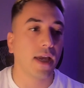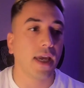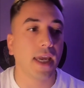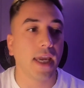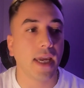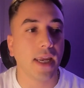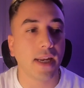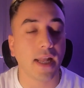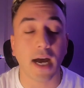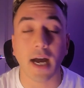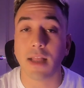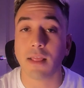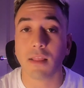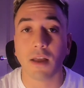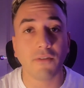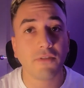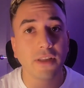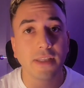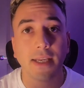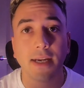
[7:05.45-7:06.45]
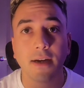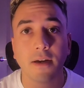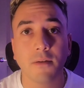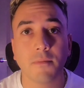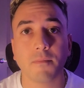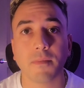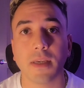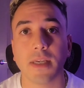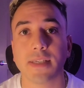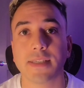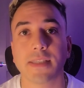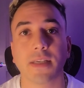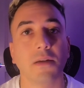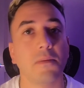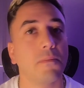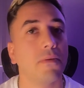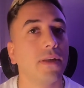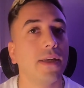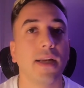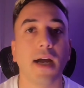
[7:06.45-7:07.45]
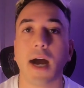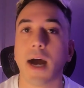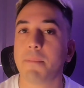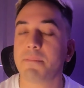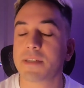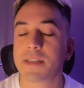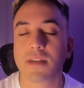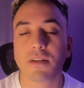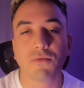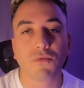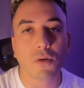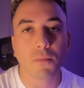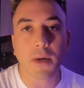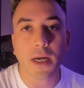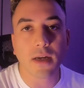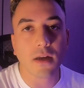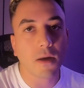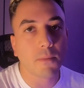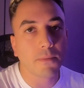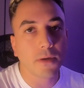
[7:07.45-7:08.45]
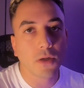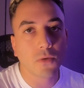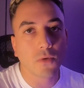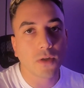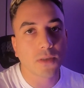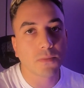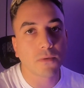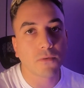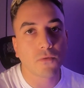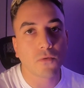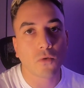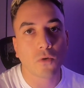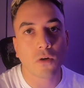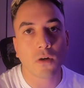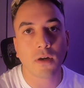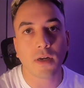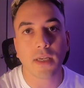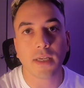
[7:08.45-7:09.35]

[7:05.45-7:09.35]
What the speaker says: And I love it there. It's the complete opposite of what my company was before.